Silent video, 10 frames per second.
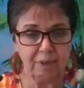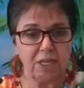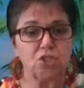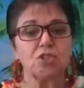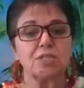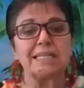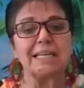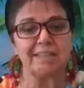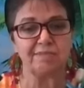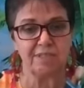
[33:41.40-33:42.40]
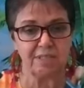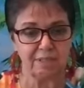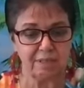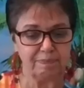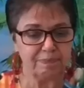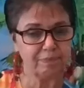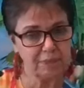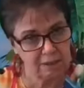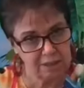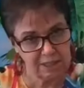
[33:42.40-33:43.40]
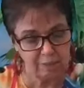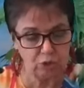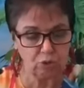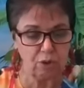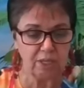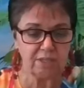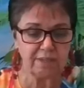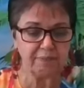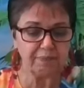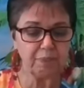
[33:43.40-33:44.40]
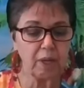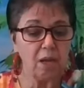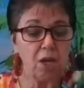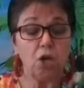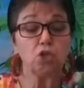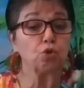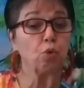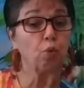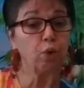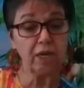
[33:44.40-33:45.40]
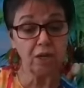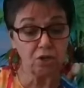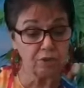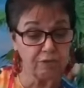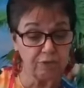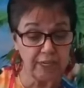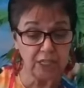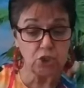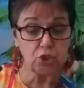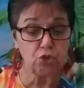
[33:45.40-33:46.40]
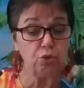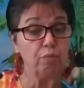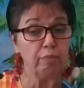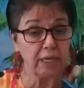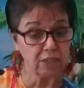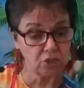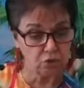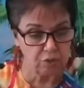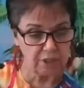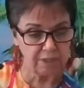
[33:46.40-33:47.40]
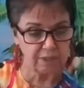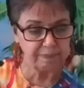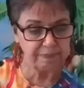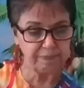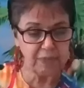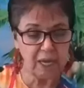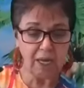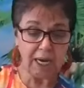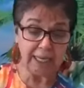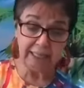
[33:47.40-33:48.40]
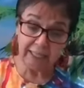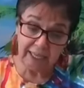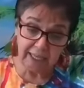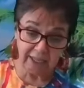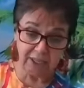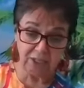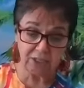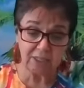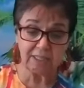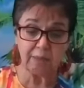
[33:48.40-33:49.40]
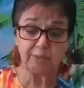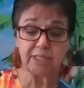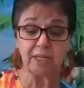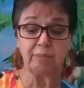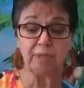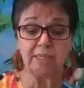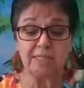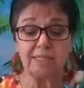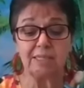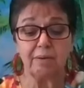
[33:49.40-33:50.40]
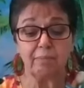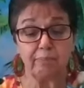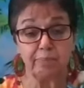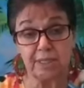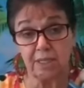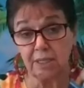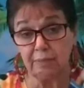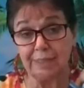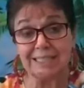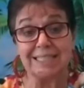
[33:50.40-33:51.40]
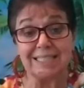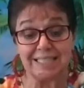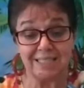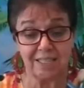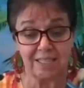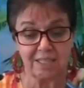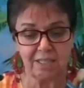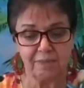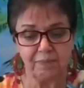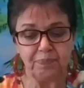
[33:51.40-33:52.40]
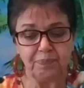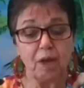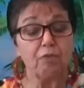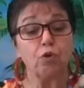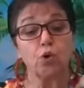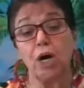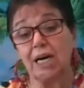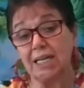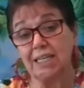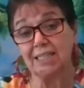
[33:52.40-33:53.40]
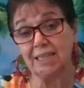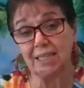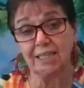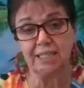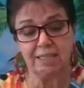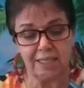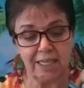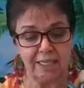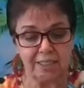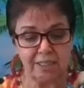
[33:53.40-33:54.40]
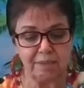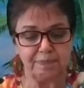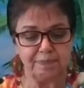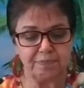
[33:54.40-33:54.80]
He just gives it. That's up to us. So we are free to make a choice. I like here that the psalmist says, for I delight in it.